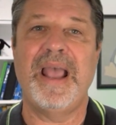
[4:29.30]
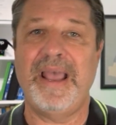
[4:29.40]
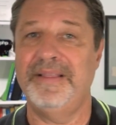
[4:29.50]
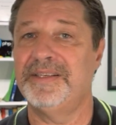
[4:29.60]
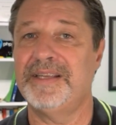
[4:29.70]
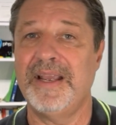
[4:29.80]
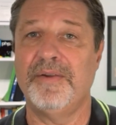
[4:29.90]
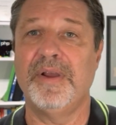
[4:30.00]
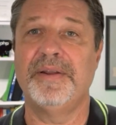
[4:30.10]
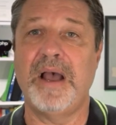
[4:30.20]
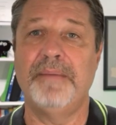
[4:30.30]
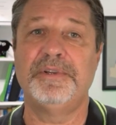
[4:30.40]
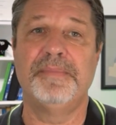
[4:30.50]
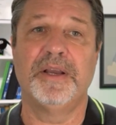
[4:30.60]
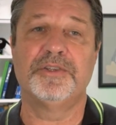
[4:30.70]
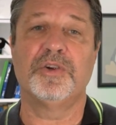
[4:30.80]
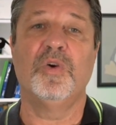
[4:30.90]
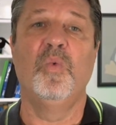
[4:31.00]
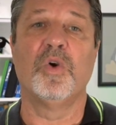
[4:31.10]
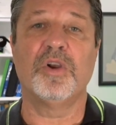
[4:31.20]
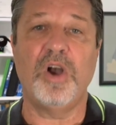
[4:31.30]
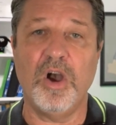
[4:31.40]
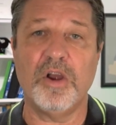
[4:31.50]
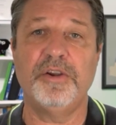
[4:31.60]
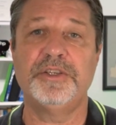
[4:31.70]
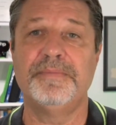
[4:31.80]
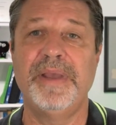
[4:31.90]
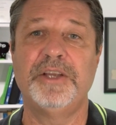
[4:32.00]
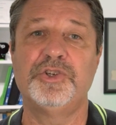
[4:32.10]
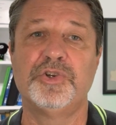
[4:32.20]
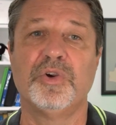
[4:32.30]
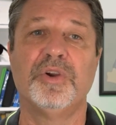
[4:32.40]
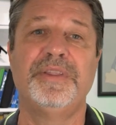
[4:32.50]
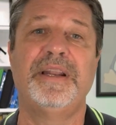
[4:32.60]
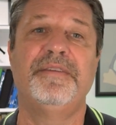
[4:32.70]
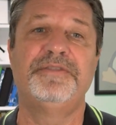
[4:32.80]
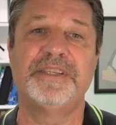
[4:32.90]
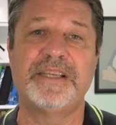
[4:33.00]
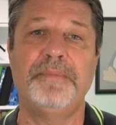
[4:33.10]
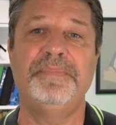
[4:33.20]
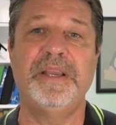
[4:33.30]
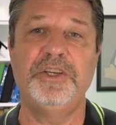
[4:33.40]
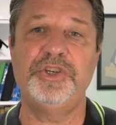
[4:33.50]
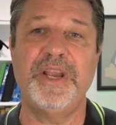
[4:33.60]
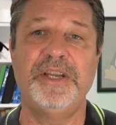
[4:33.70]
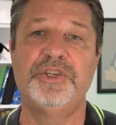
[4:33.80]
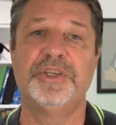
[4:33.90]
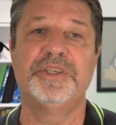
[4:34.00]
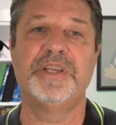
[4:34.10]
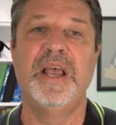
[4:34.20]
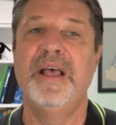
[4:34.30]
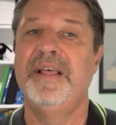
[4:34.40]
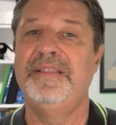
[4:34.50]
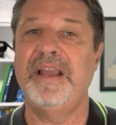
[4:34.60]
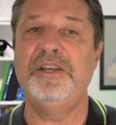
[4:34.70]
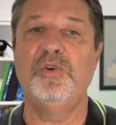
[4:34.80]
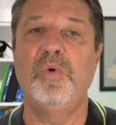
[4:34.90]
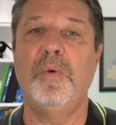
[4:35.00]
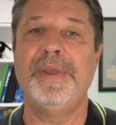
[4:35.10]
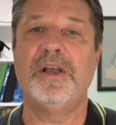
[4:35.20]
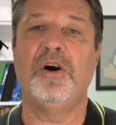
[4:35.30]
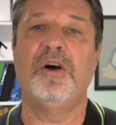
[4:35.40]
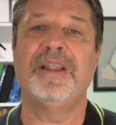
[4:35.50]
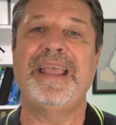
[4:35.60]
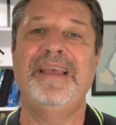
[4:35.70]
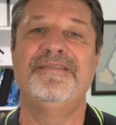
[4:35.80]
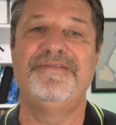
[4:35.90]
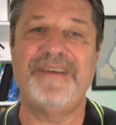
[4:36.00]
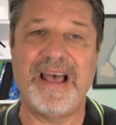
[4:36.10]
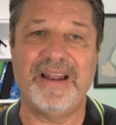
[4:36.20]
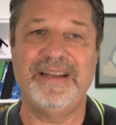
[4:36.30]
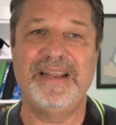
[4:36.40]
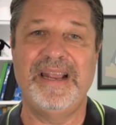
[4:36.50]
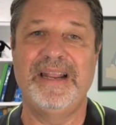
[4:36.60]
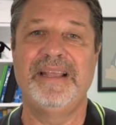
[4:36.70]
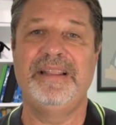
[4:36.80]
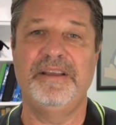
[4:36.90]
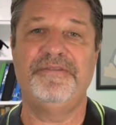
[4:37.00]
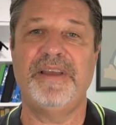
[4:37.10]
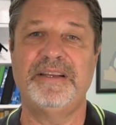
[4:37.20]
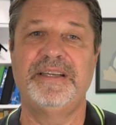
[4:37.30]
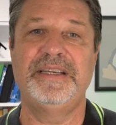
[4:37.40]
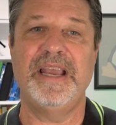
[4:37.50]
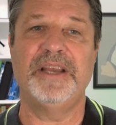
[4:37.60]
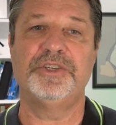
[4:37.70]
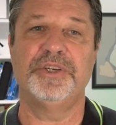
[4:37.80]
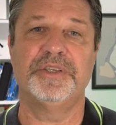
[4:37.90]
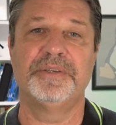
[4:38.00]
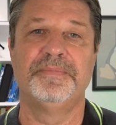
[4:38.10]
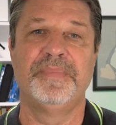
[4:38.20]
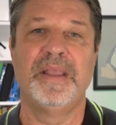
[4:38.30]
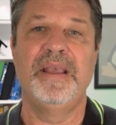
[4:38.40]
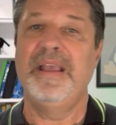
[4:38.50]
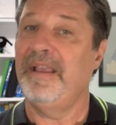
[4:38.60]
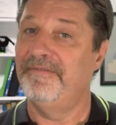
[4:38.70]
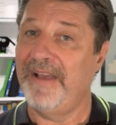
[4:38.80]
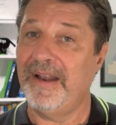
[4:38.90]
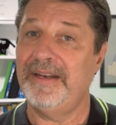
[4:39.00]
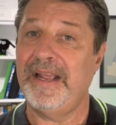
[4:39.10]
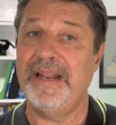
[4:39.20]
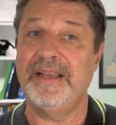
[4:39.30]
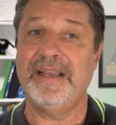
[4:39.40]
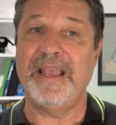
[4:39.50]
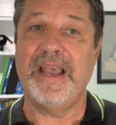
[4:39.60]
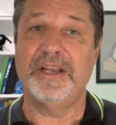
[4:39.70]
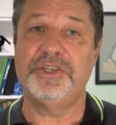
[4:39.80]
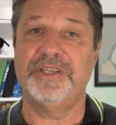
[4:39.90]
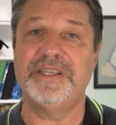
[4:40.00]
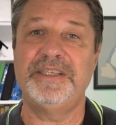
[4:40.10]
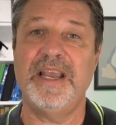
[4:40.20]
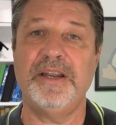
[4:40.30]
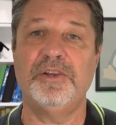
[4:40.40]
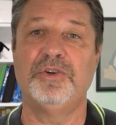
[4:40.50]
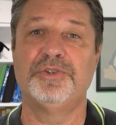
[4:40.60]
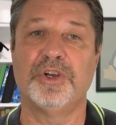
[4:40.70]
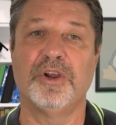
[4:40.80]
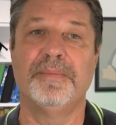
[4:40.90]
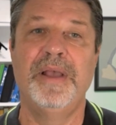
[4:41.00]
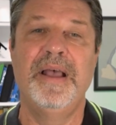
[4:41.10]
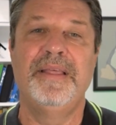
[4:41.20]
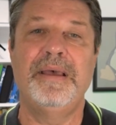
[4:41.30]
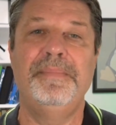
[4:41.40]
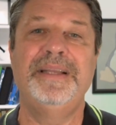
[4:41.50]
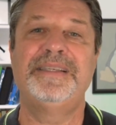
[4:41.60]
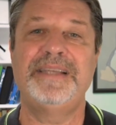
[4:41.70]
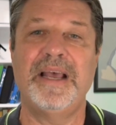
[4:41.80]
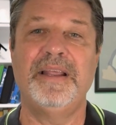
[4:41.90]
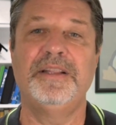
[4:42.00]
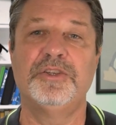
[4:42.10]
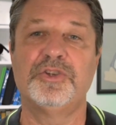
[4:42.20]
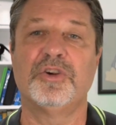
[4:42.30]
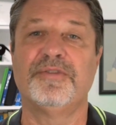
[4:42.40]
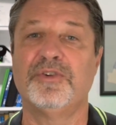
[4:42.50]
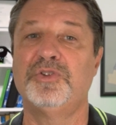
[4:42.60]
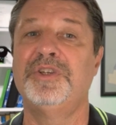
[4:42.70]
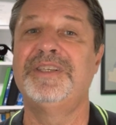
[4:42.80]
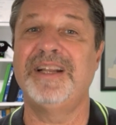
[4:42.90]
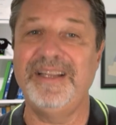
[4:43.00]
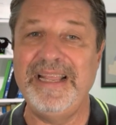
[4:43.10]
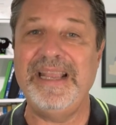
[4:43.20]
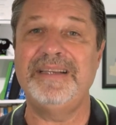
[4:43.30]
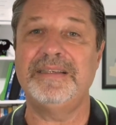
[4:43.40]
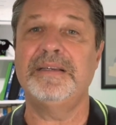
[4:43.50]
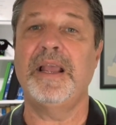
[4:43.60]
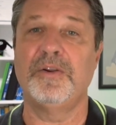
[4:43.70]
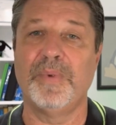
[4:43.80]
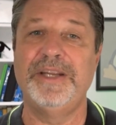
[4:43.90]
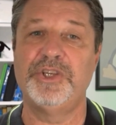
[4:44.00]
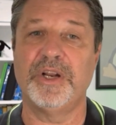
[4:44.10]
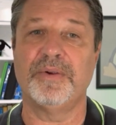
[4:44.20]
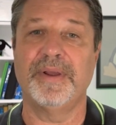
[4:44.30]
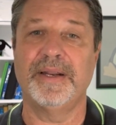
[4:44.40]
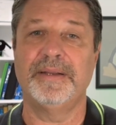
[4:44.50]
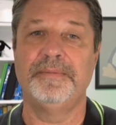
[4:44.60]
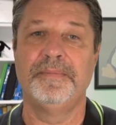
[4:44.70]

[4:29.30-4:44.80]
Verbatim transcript: and the SiteGround Optimizer work hard to make sure that if something changes, they do what we call invalidating the affected caches. Invalidating a cache is a technical term that means telling the server to delete and regenerate it.